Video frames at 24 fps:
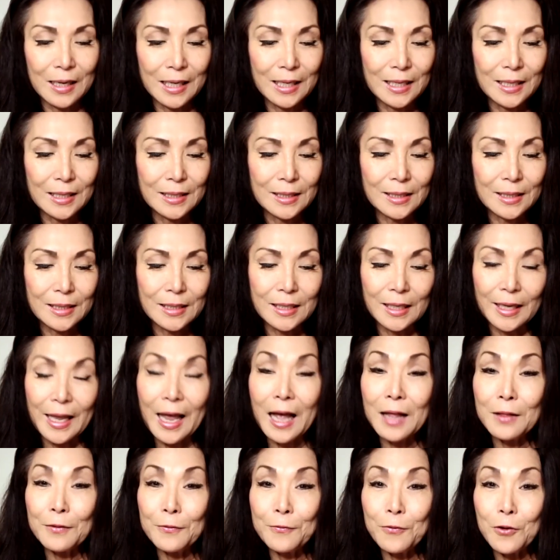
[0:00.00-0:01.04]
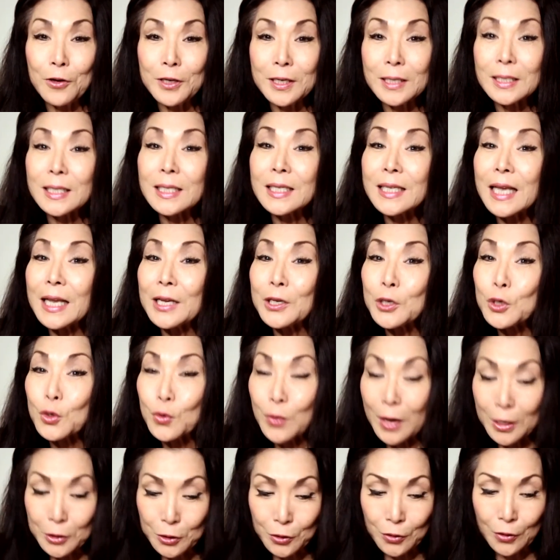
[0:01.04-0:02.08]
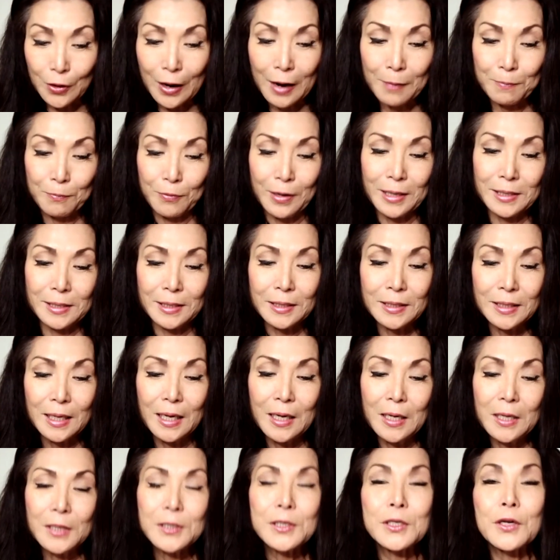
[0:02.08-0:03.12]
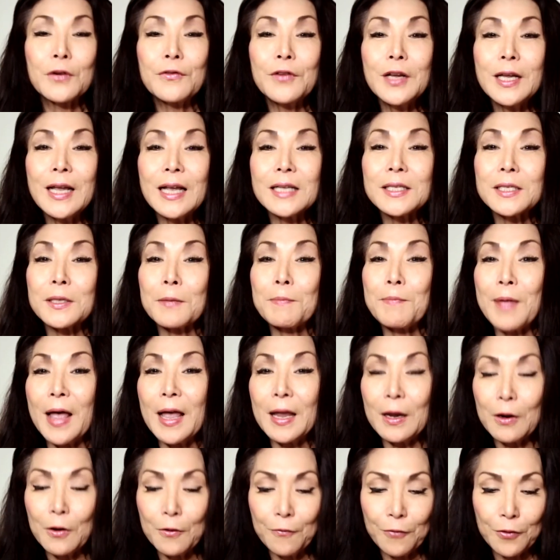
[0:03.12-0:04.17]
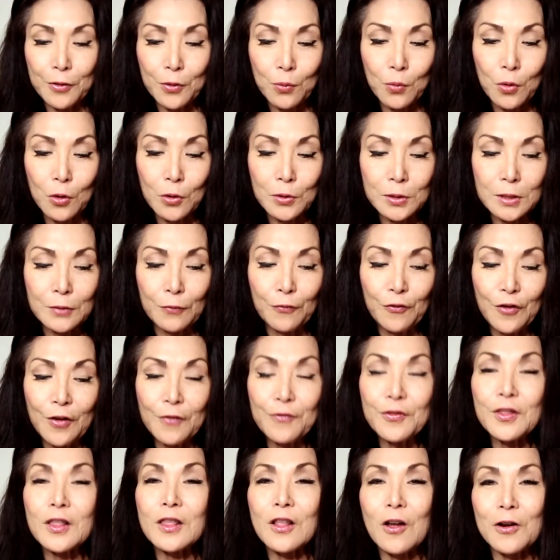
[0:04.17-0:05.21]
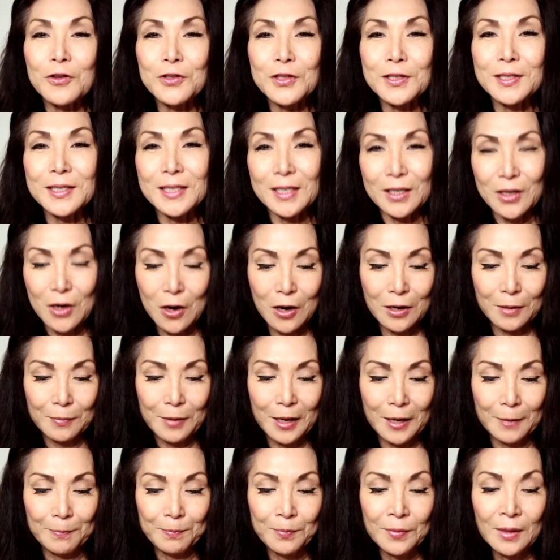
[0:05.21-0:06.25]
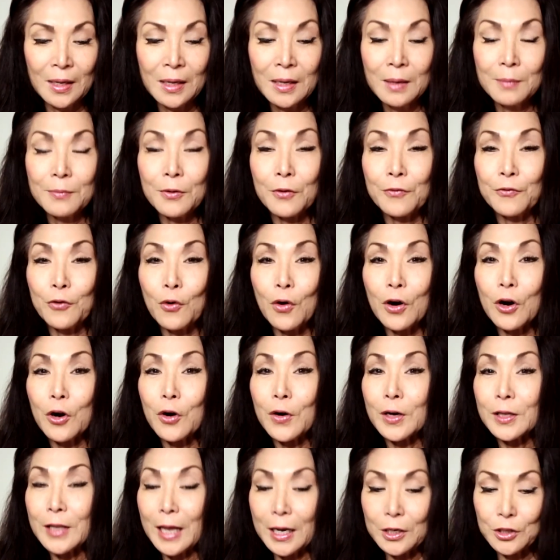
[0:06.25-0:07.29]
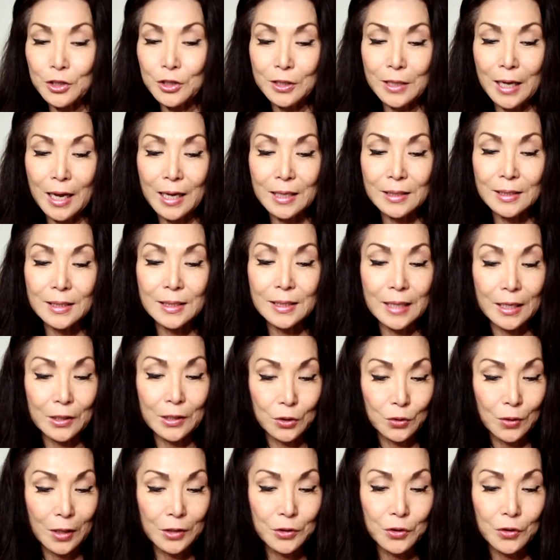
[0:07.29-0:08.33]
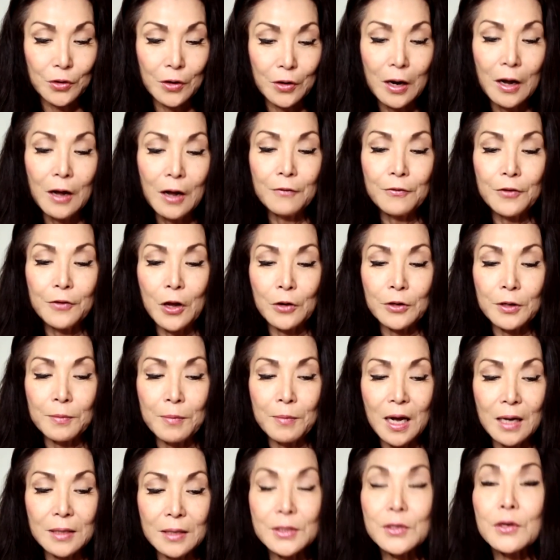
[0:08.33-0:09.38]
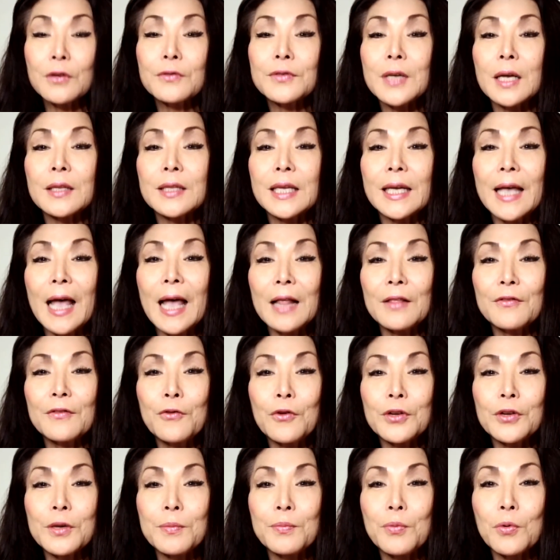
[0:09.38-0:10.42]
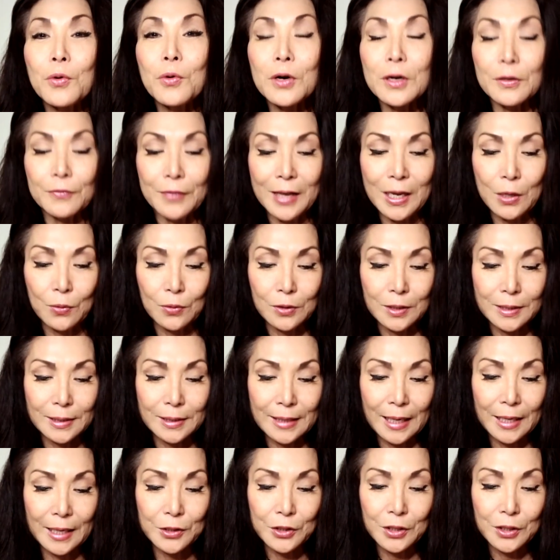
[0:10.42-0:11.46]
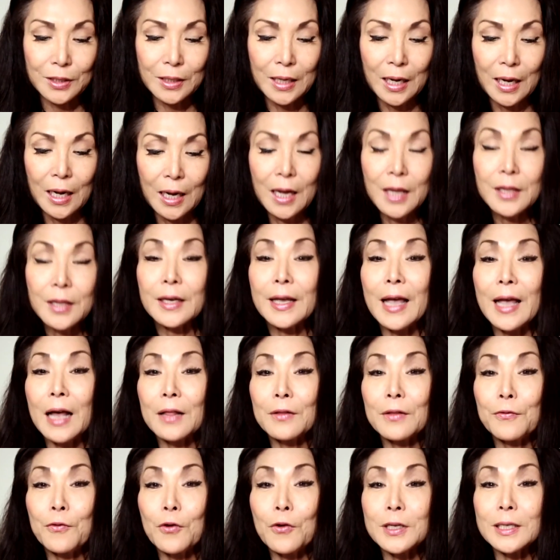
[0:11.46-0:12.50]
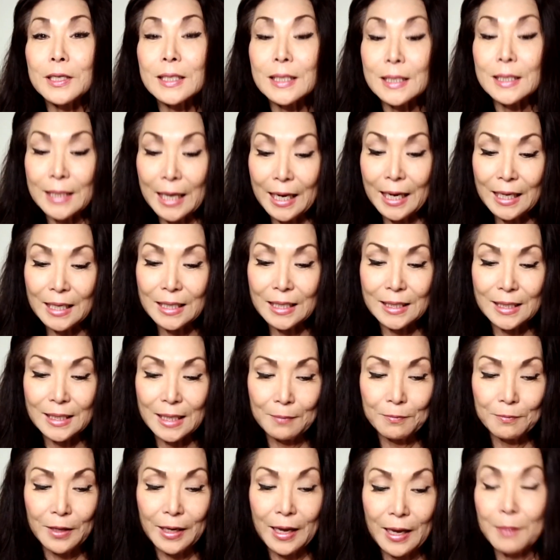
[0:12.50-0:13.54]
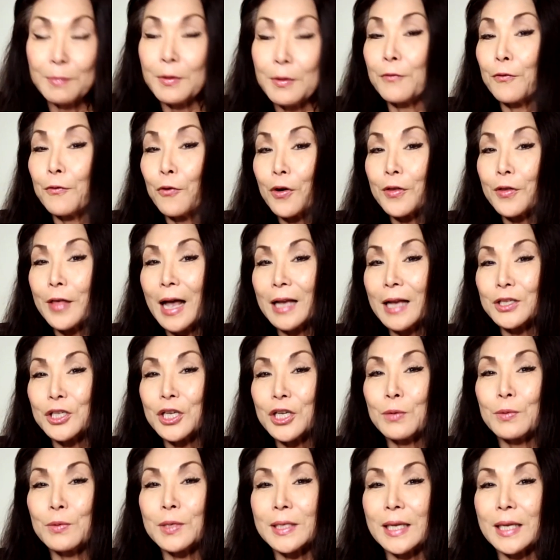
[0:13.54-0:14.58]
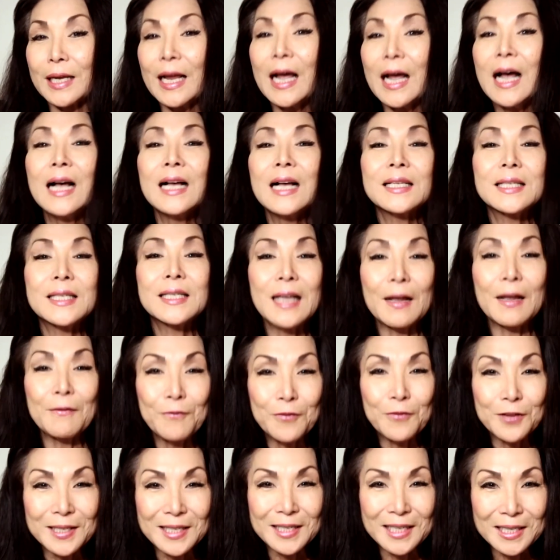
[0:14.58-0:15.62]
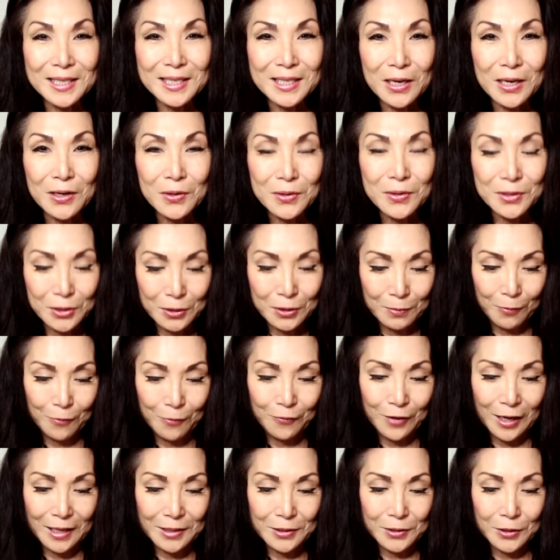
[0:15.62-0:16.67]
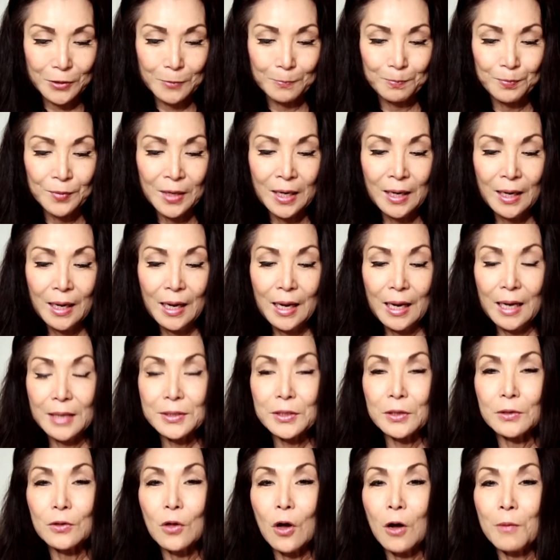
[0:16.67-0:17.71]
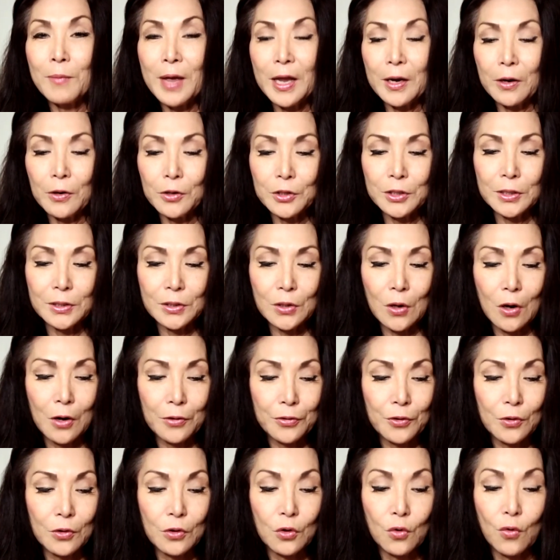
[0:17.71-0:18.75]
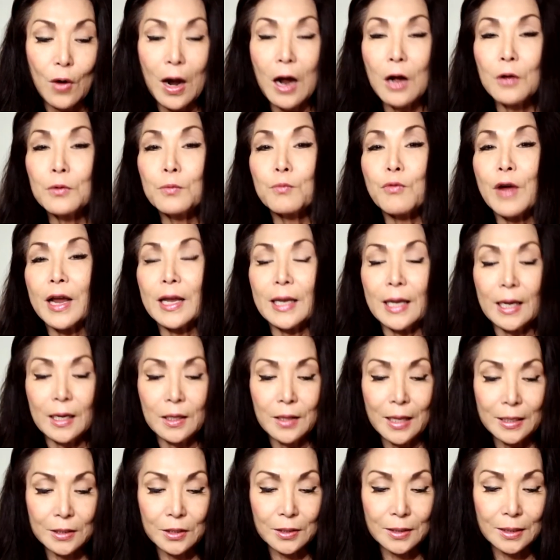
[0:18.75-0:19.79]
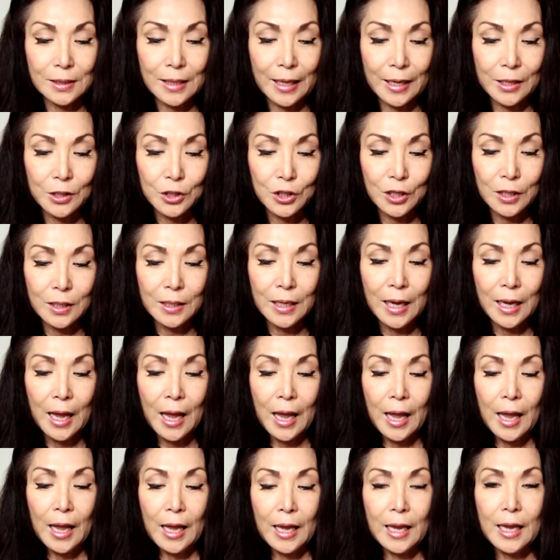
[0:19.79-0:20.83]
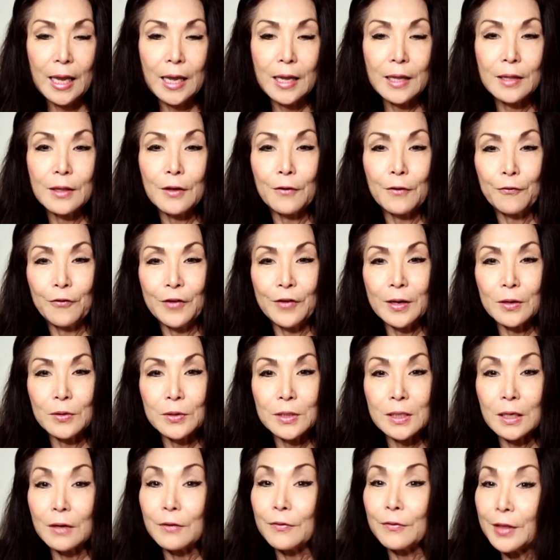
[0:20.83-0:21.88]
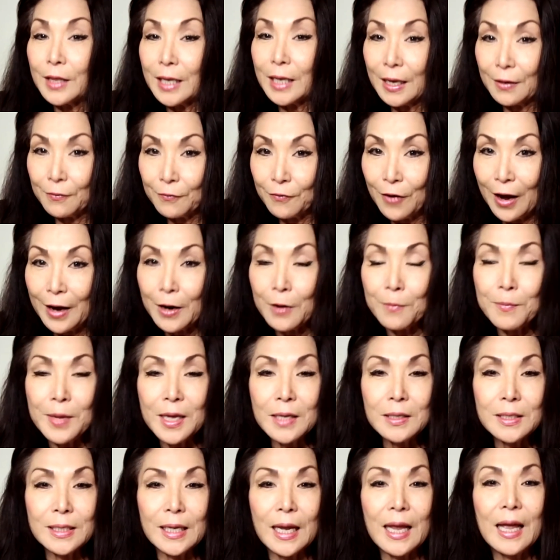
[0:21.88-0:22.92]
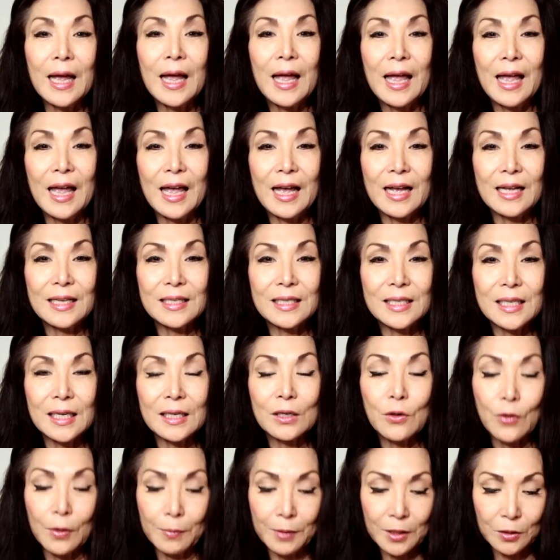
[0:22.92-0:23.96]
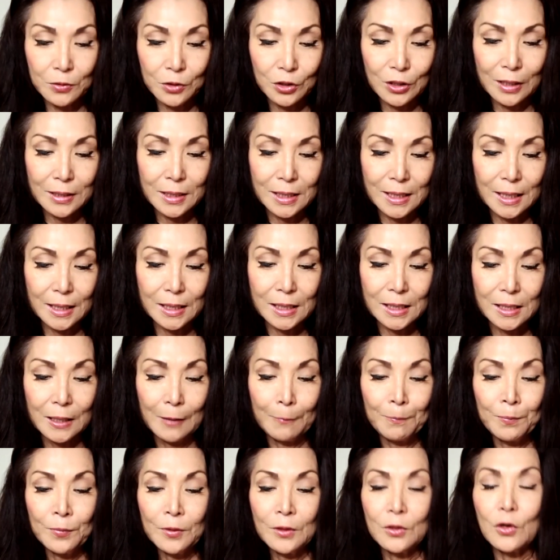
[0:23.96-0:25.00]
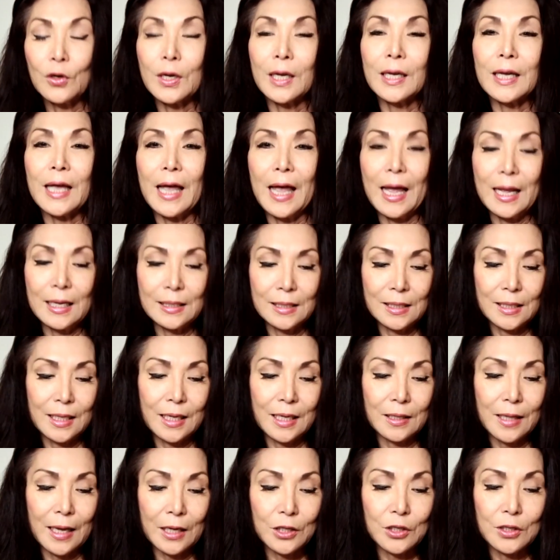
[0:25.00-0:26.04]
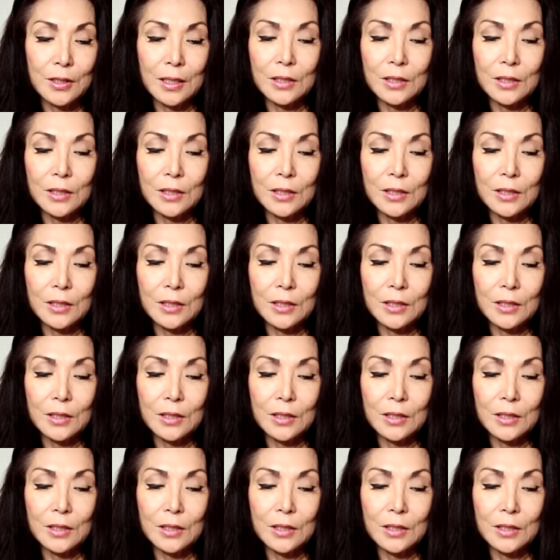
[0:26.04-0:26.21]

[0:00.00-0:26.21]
is the California State Treasurer at present, serving as the banker for the world's fifth largest economy. Before her election as state treasurer, Fiona Ma served on the California Board of Equalization, the California State Assembly, and before that, she was a San Francisco supervisor. As a lawmaker, she's authored groundbreaking legislation in the fields of the environment and criminal justice. Looking ahead to the election